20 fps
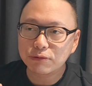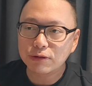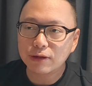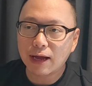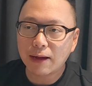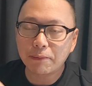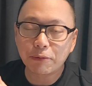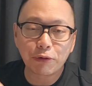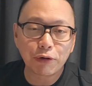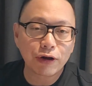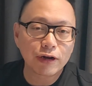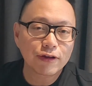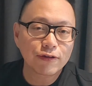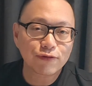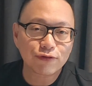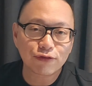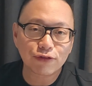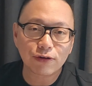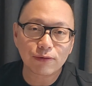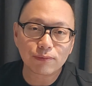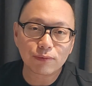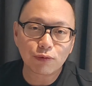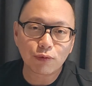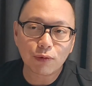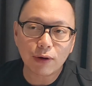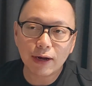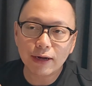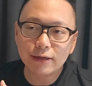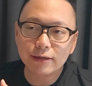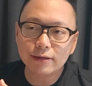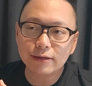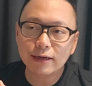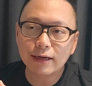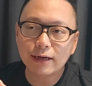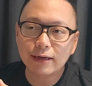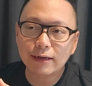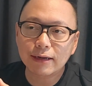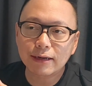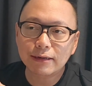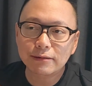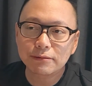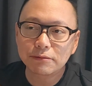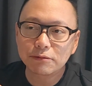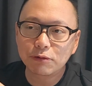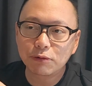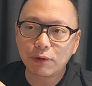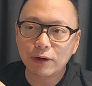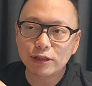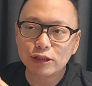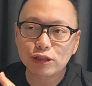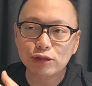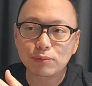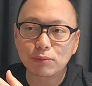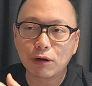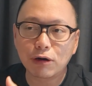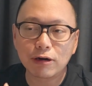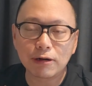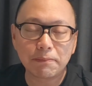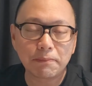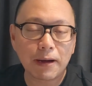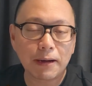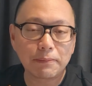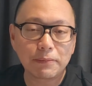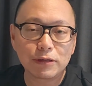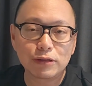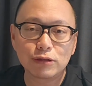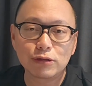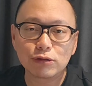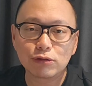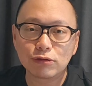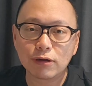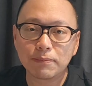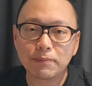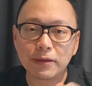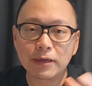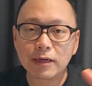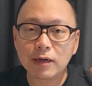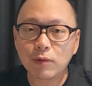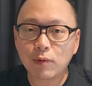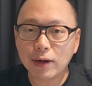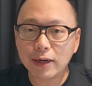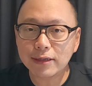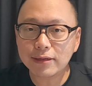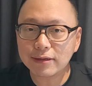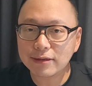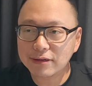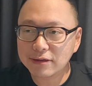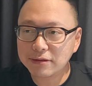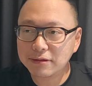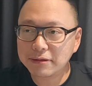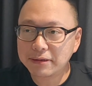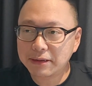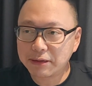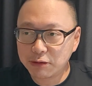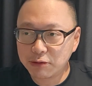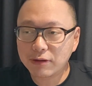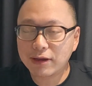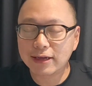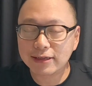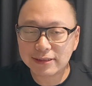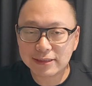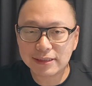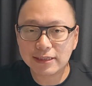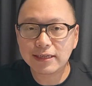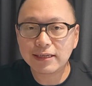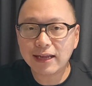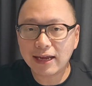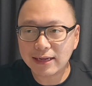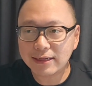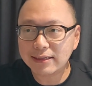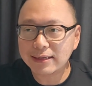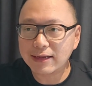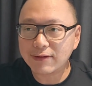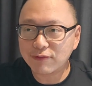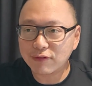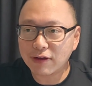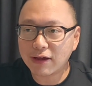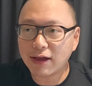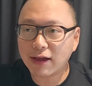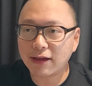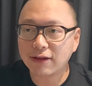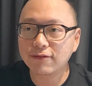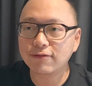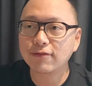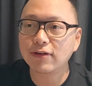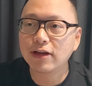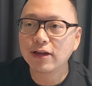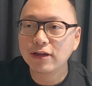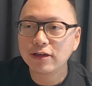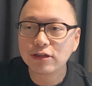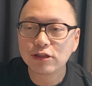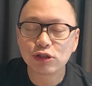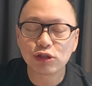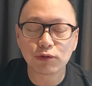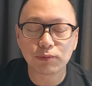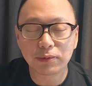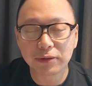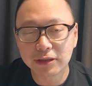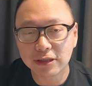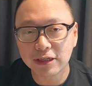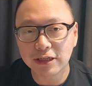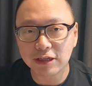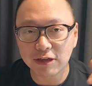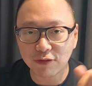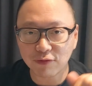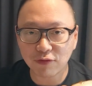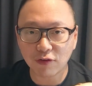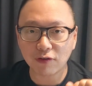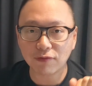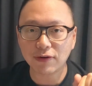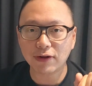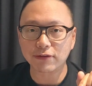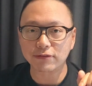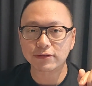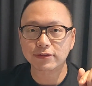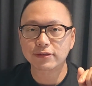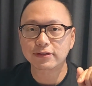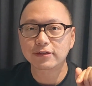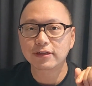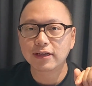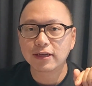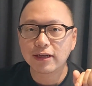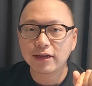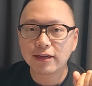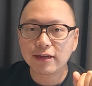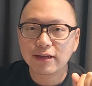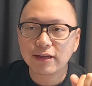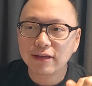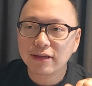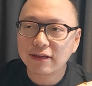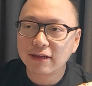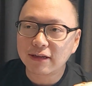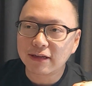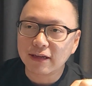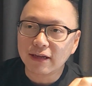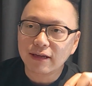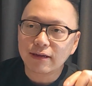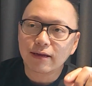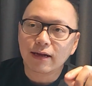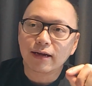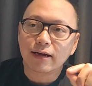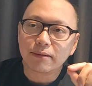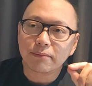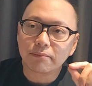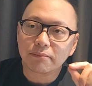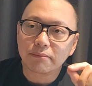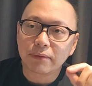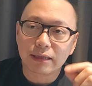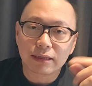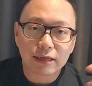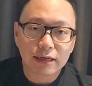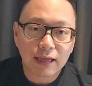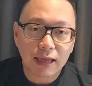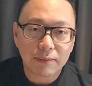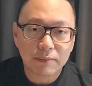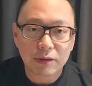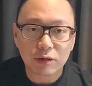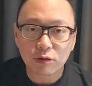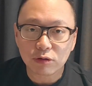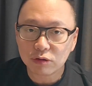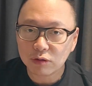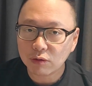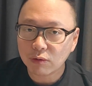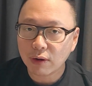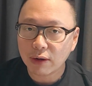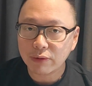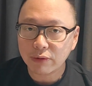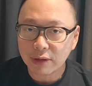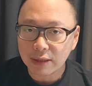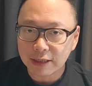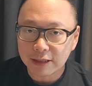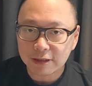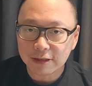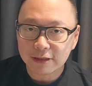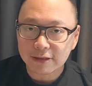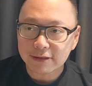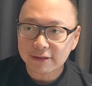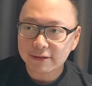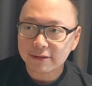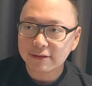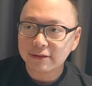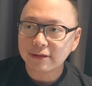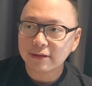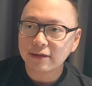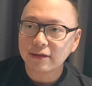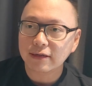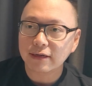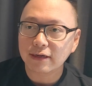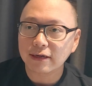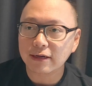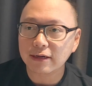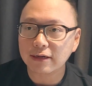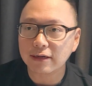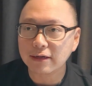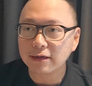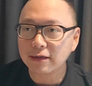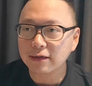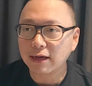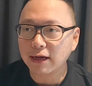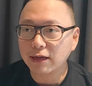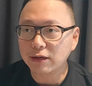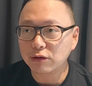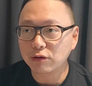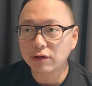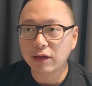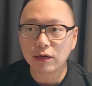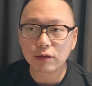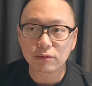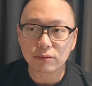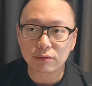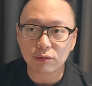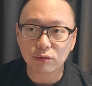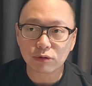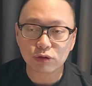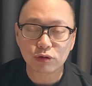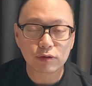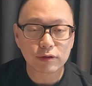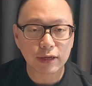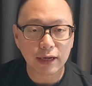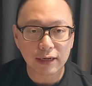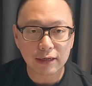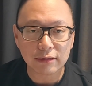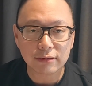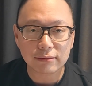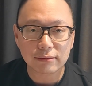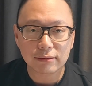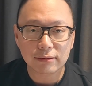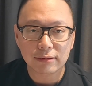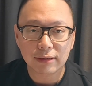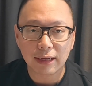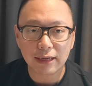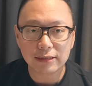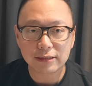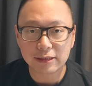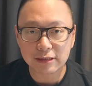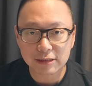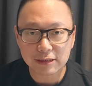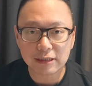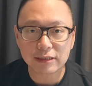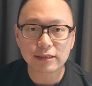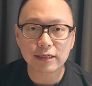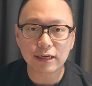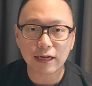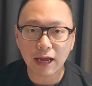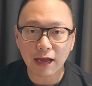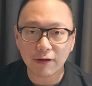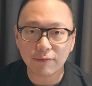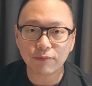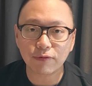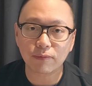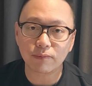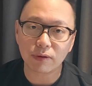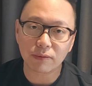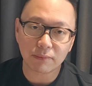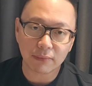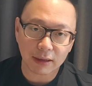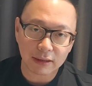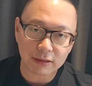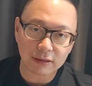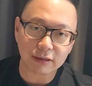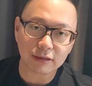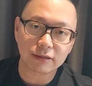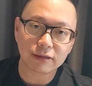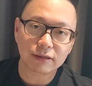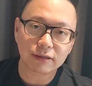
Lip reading: upgrading from one small apartment to a bigger one. You can see that if you have Jupiter in the fourth house. Okay, mother can be also quite religious, and you can also get assistance and help from your mother.